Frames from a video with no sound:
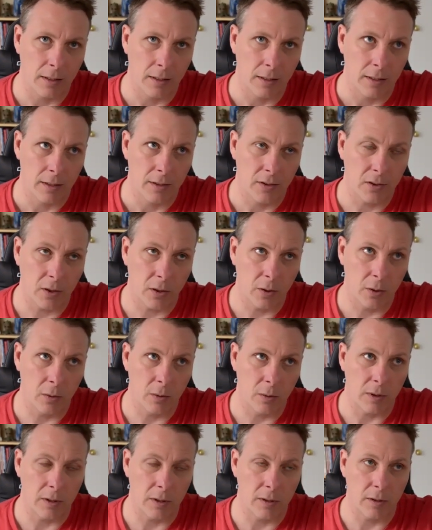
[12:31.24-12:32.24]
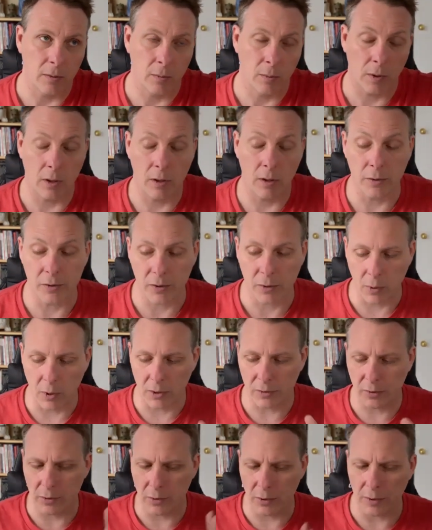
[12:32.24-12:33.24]
So we're
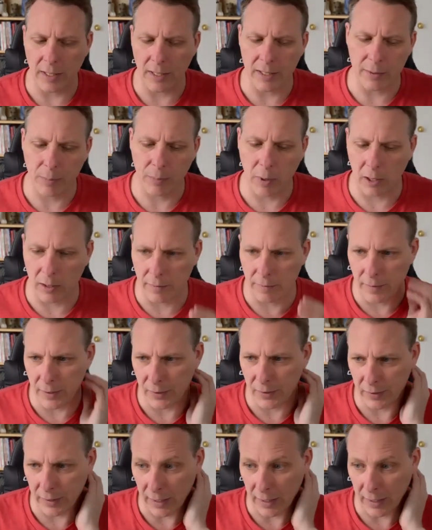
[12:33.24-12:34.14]
also doing, as part of this,